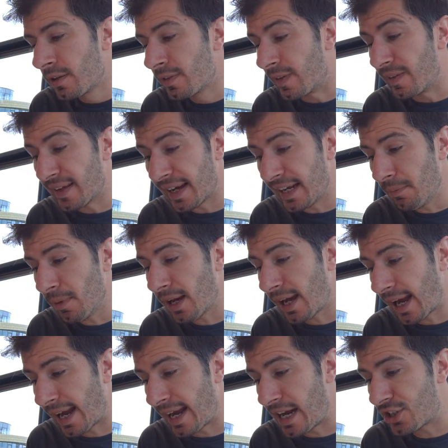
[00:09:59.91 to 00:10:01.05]
the name,
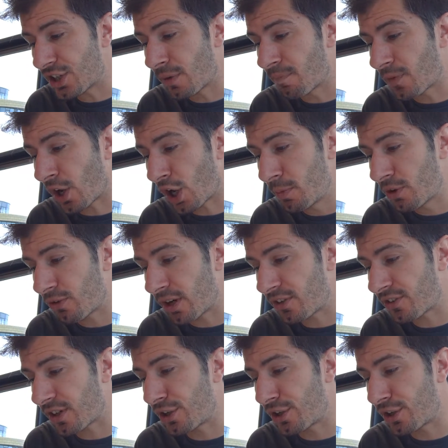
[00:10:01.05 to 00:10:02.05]
age, home address